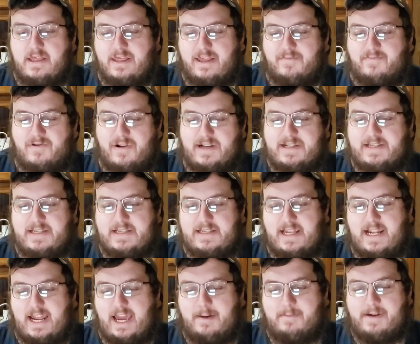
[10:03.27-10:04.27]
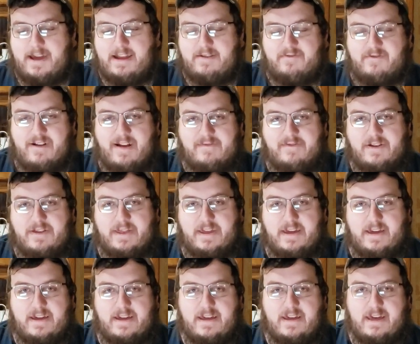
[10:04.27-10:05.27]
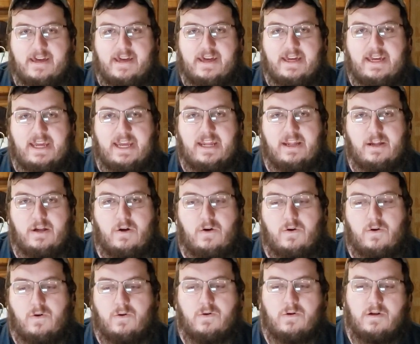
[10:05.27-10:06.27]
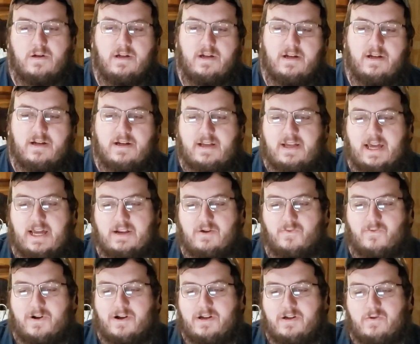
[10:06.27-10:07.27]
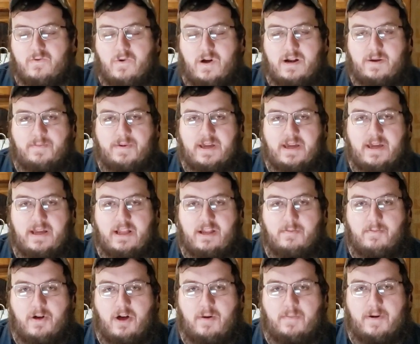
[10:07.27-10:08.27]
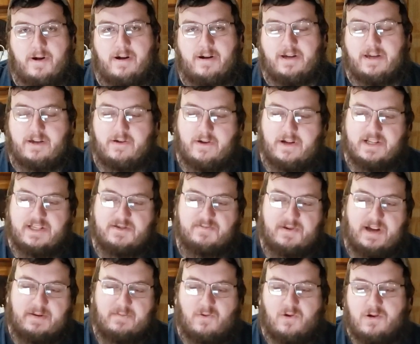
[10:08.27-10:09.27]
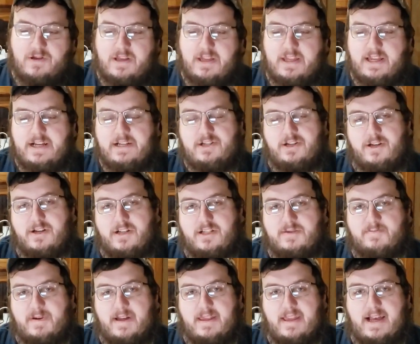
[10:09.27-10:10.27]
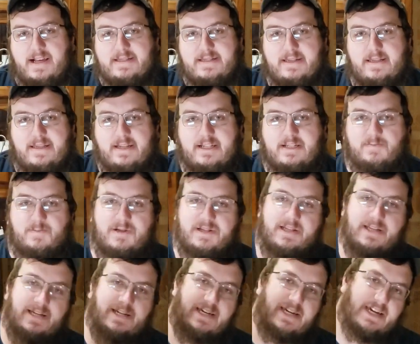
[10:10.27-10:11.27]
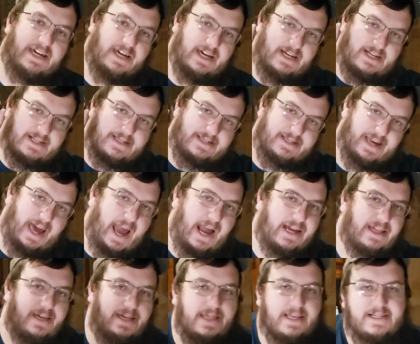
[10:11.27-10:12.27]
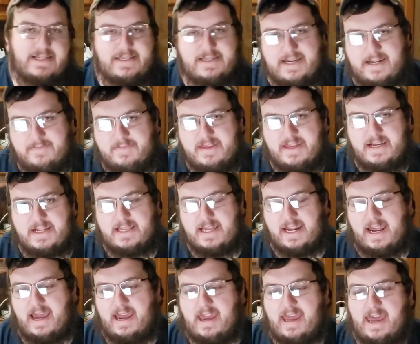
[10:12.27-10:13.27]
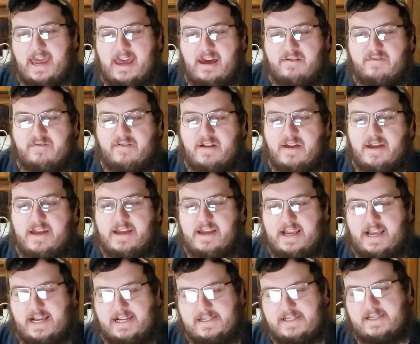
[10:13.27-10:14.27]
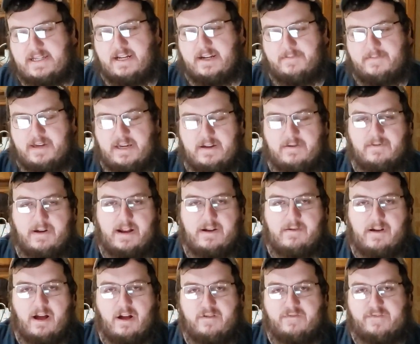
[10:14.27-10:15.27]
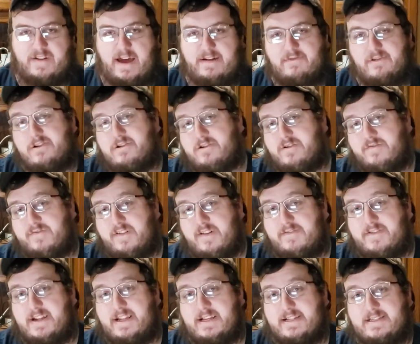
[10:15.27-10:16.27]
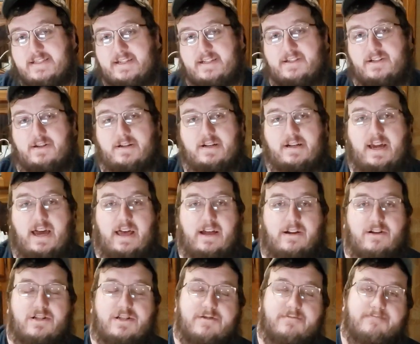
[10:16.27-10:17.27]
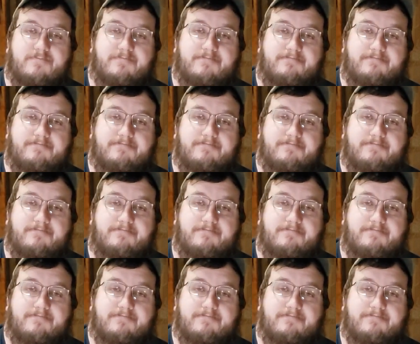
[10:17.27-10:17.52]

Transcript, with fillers: the prices that I paid for everything and know kind of where you want to be in the ballpark. You could spend more than this, you could spend less than this, but to get exactly the same thing that I have, it's going to be right around five hundred fifty to six hundred dollars.